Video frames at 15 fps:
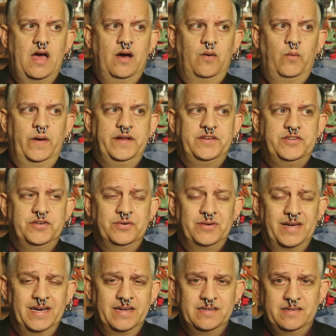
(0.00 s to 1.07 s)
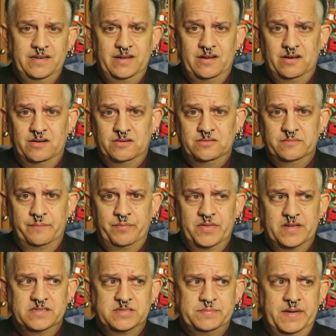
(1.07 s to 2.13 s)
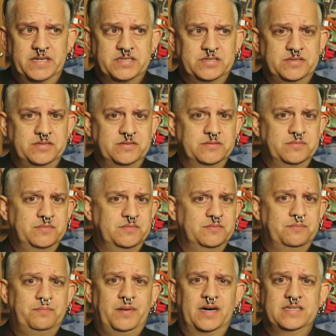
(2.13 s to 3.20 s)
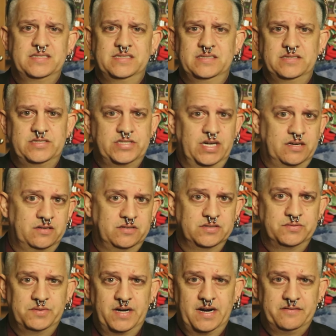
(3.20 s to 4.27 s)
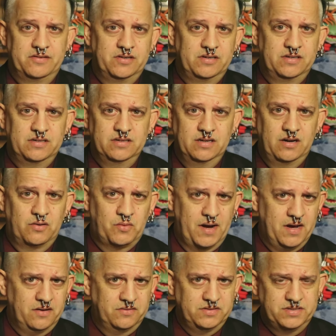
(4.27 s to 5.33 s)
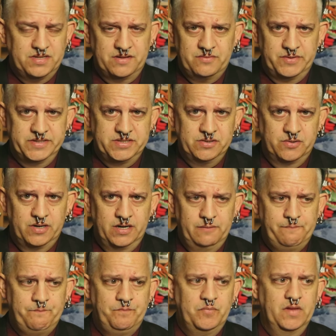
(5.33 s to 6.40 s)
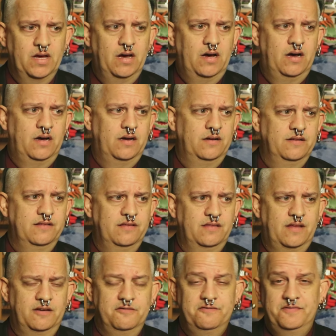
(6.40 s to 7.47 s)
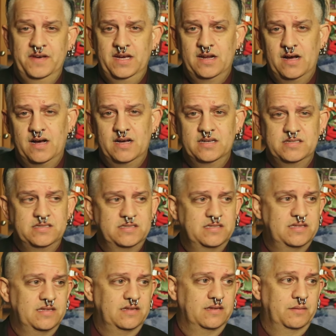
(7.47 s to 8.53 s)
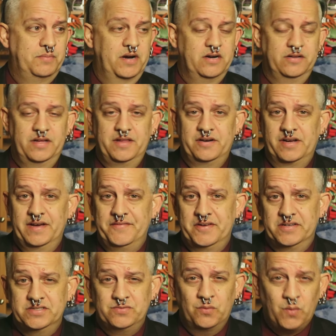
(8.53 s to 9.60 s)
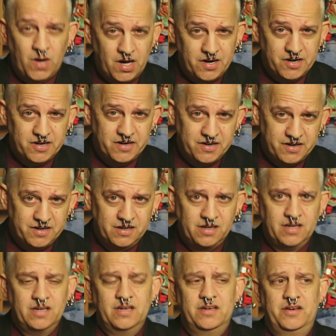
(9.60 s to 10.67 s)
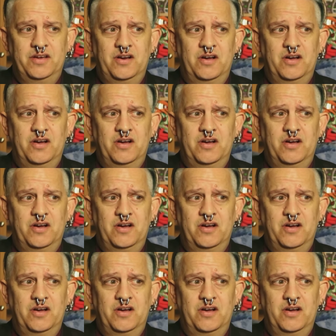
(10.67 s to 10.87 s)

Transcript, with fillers: We do get, you know, special buses, shuttles, whatever around the resort. Uh, they feed us. Apparently, they're giving us water. You